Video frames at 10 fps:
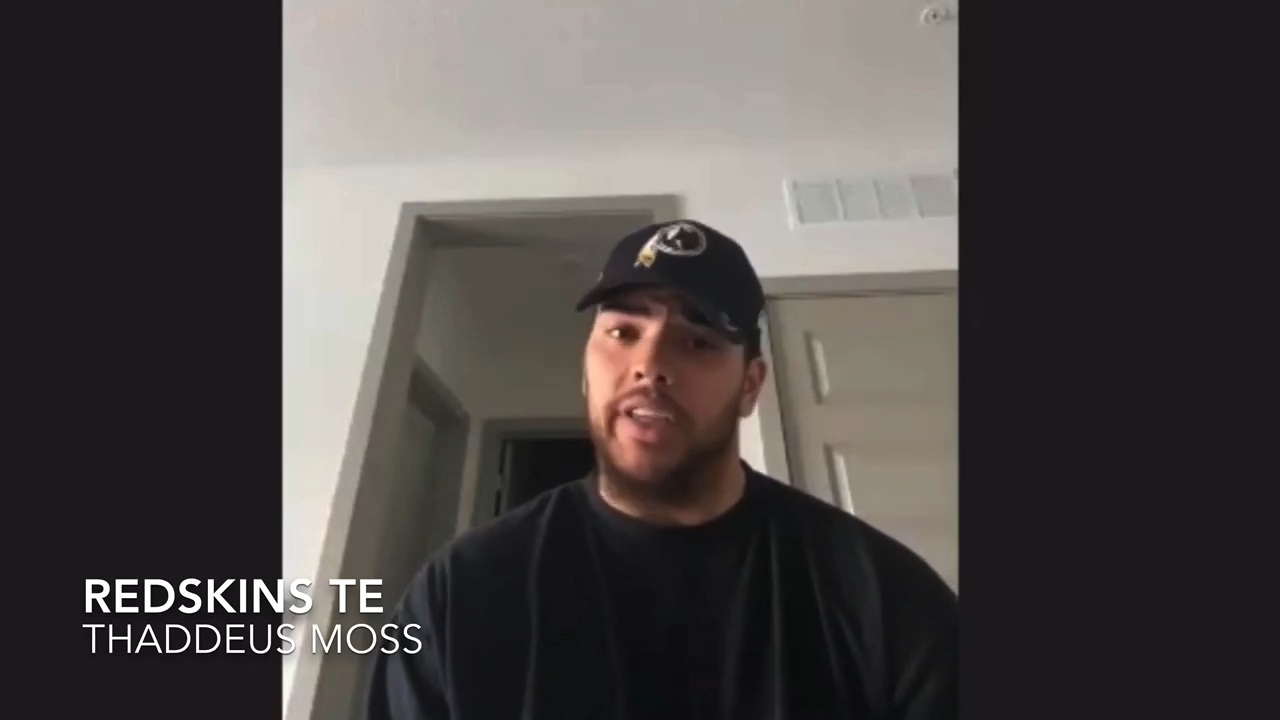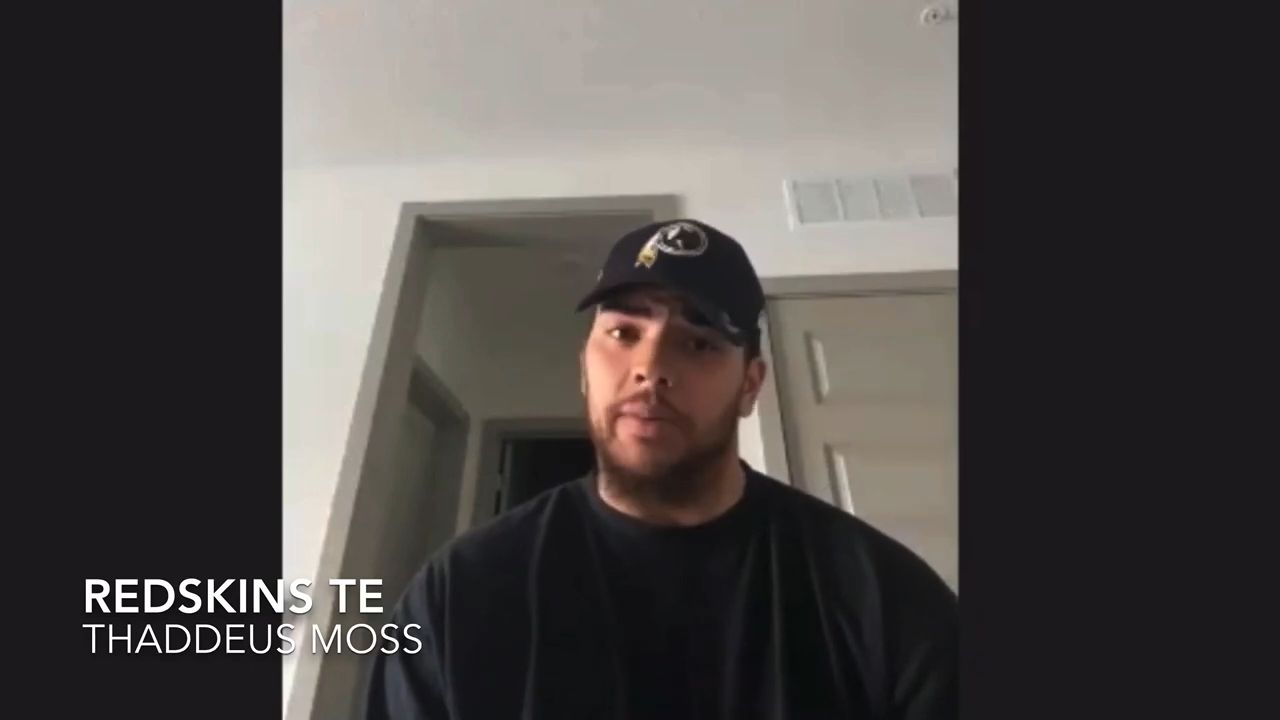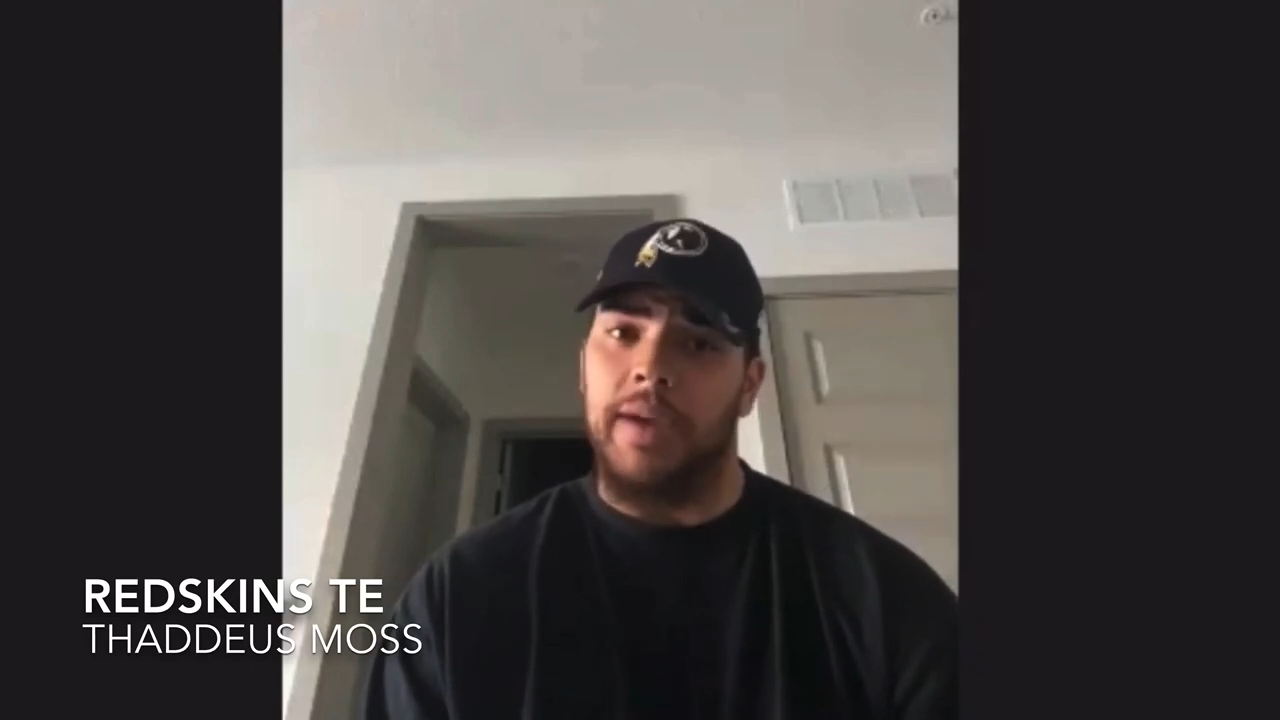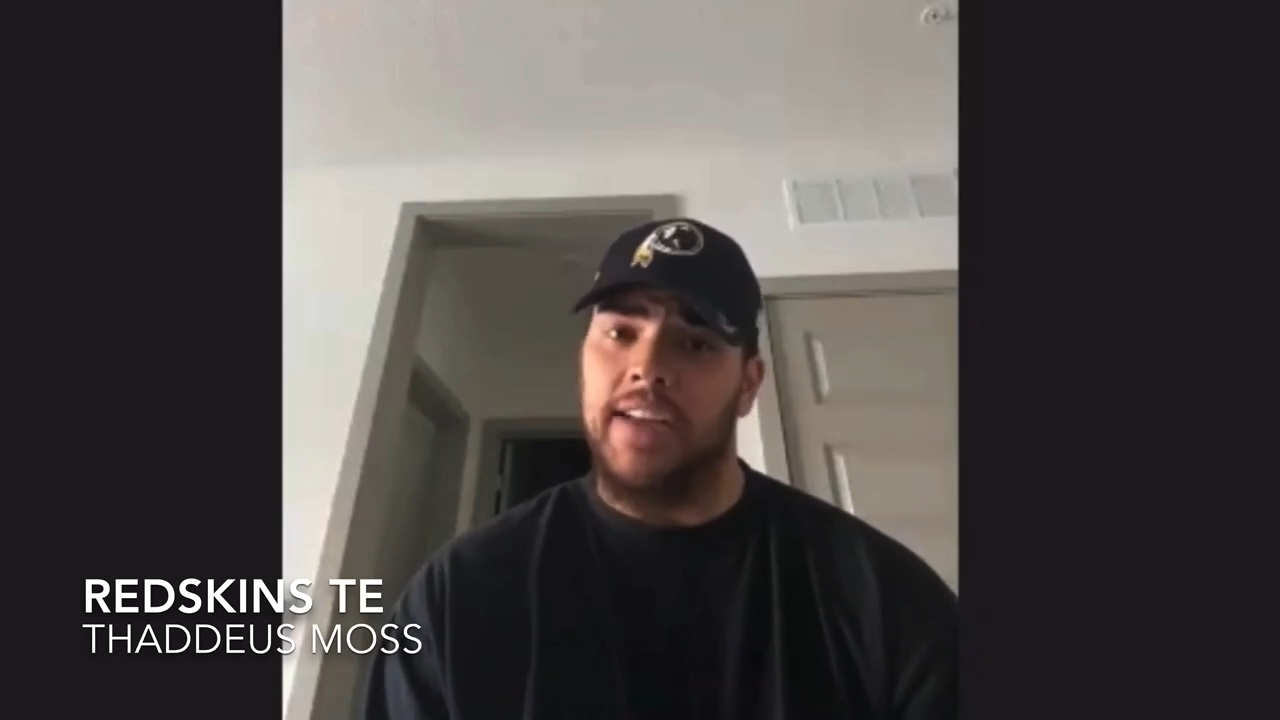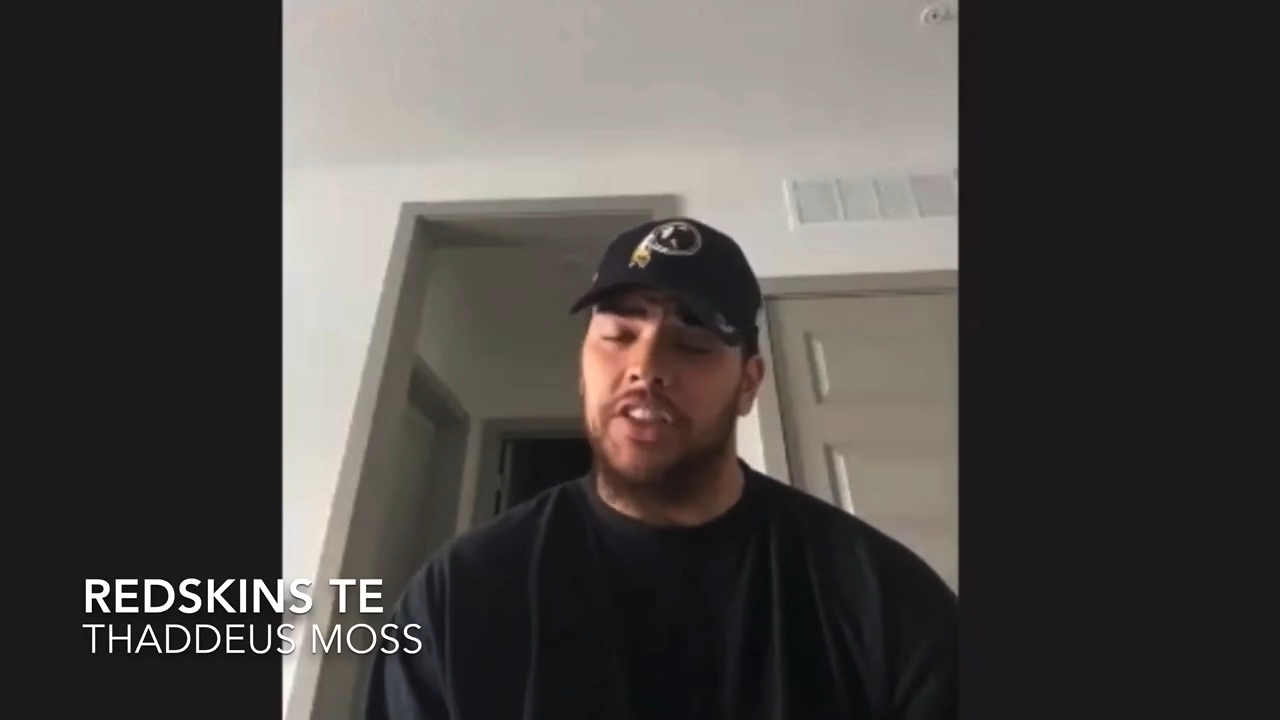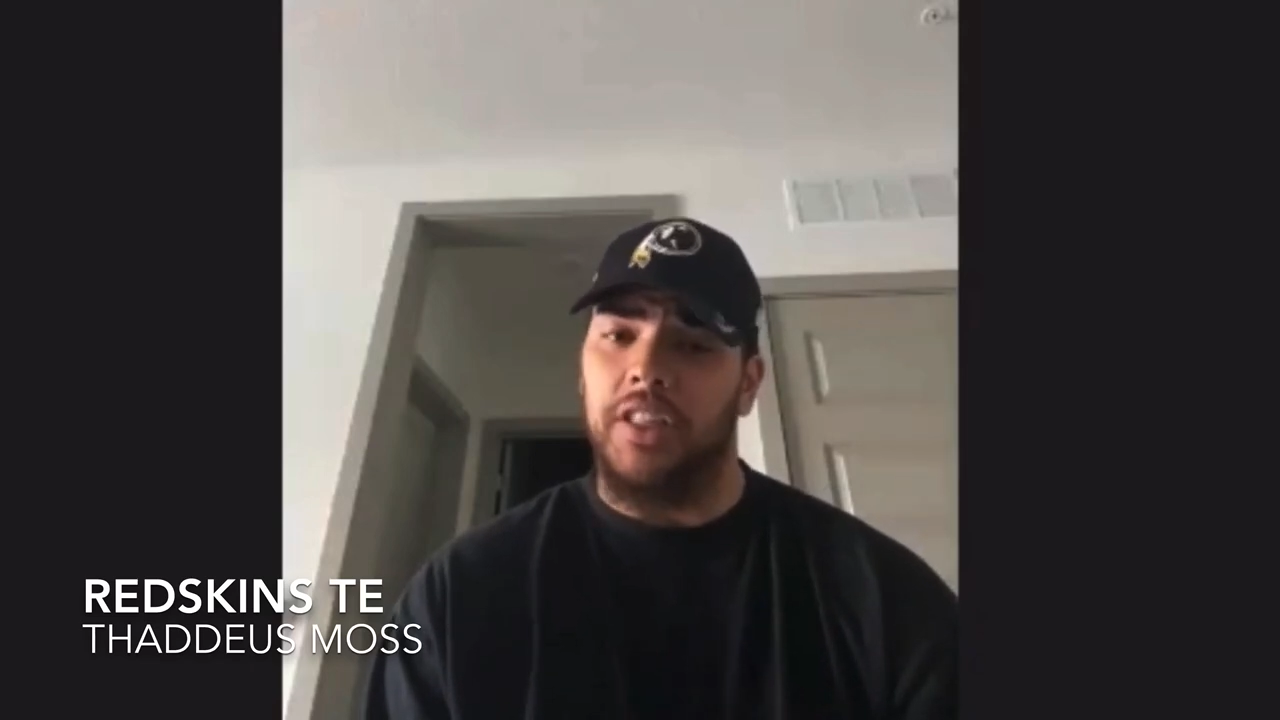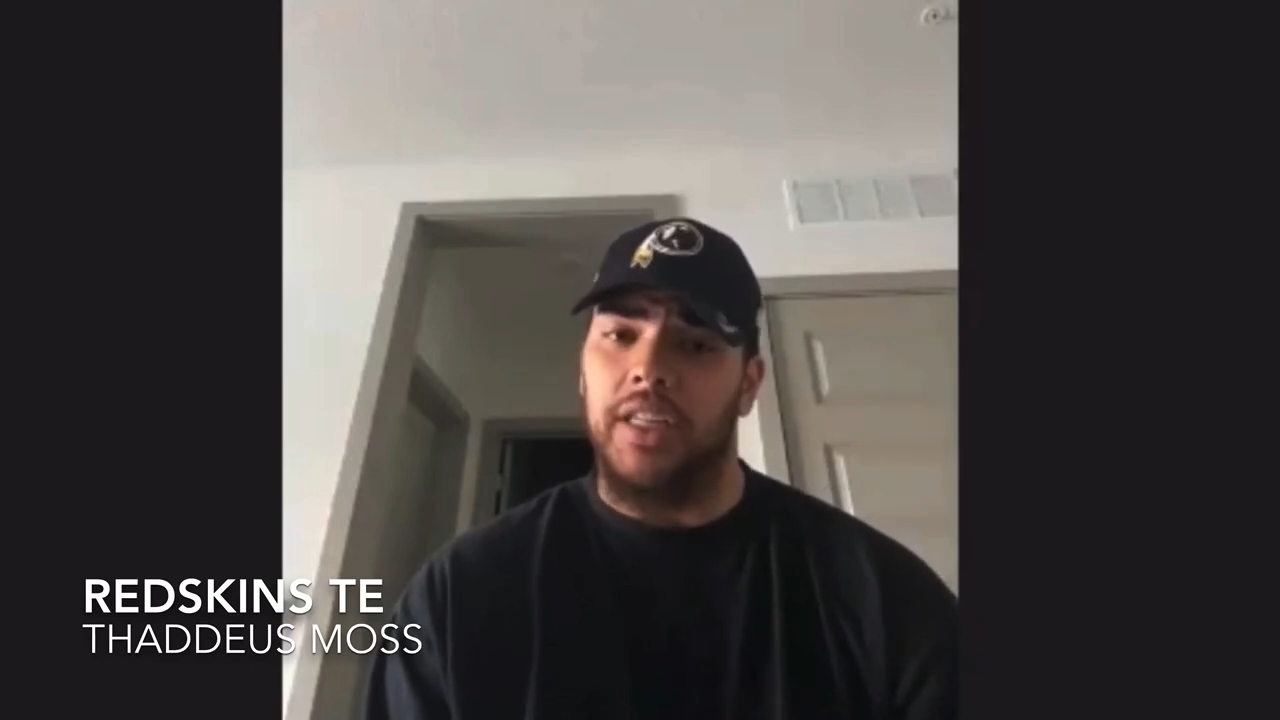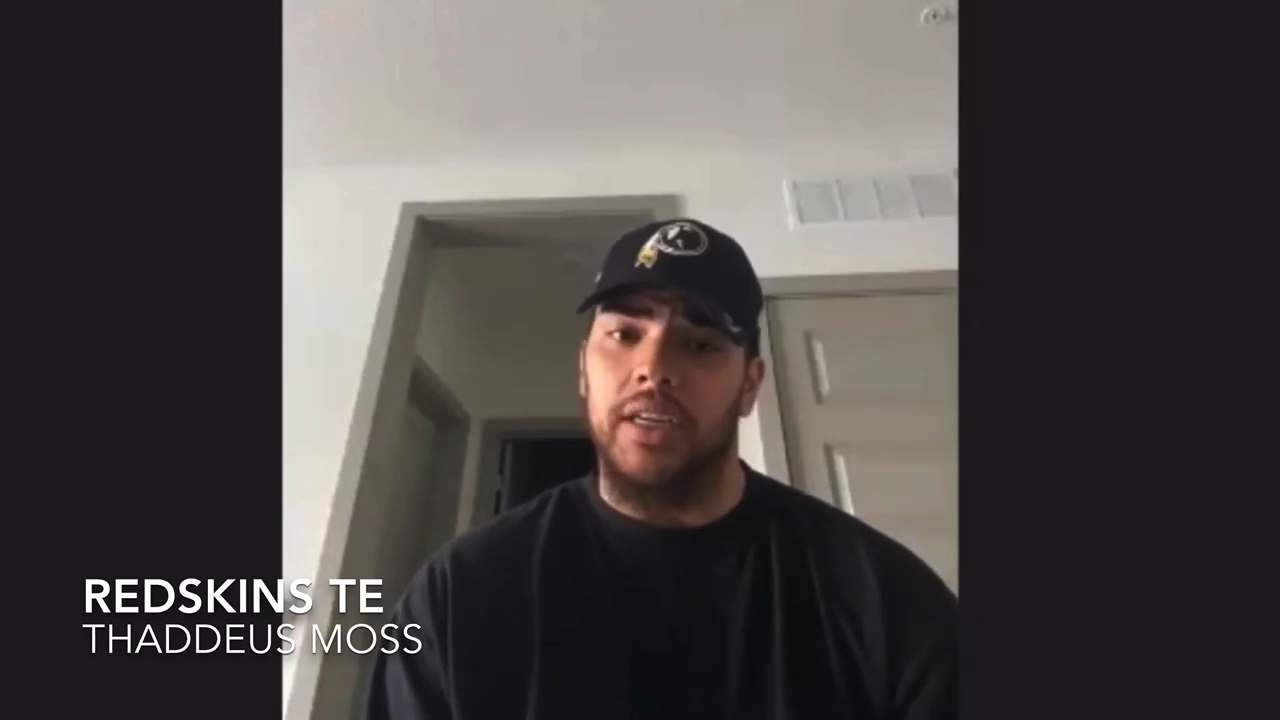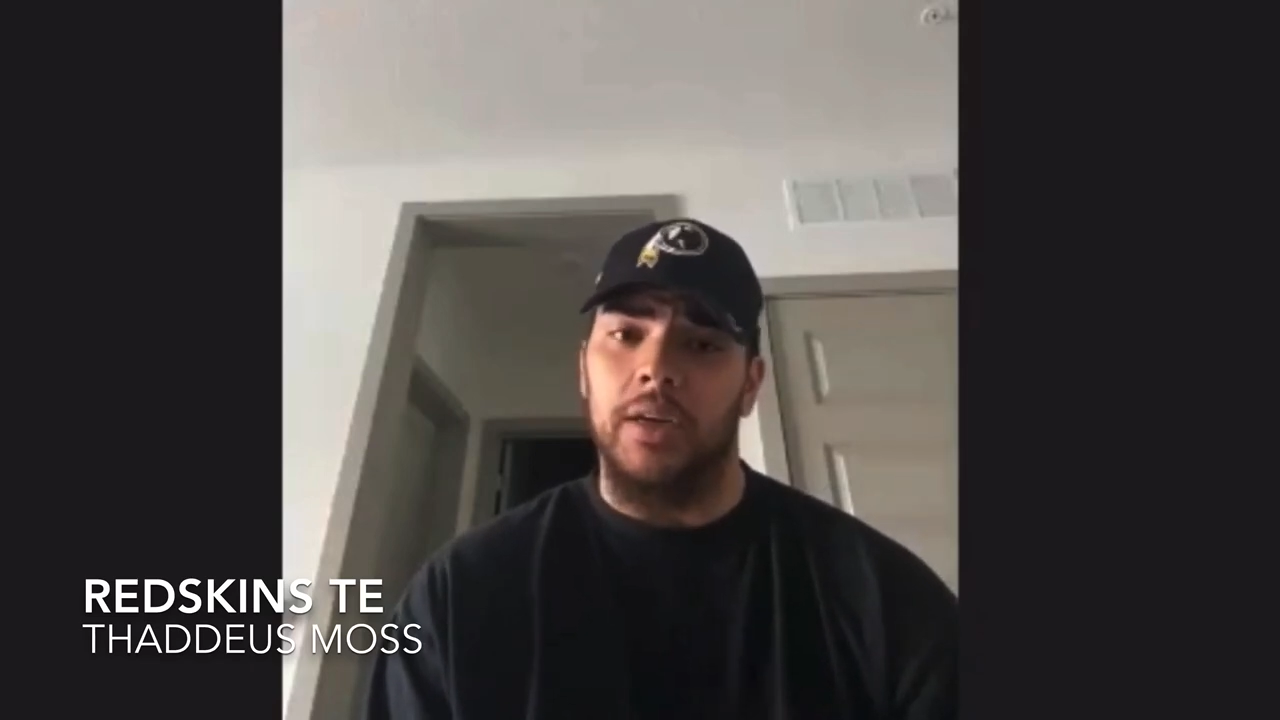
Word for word: Actually, um,